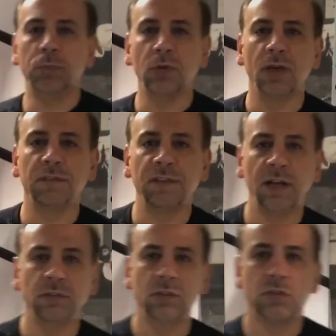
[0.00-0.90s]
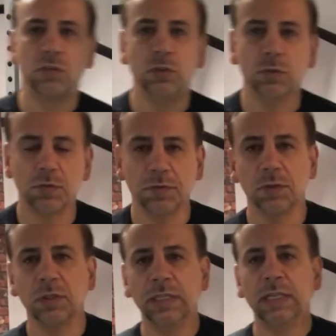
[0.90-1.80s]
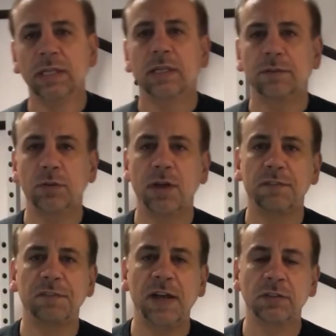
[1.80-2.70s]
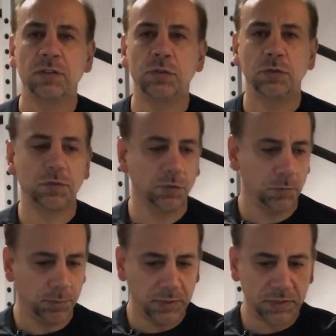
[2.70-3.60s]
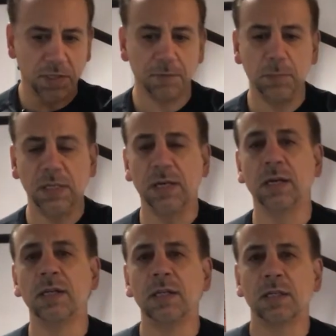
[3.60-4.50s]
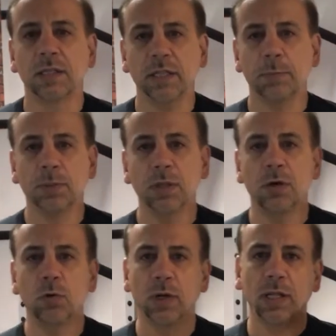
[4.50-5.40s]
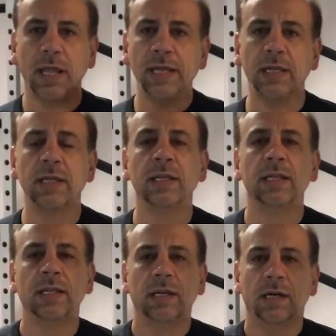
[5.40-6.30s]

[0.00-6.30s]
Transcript: I hope you have found this useful. If you have found this useful, please give me a click below with a like.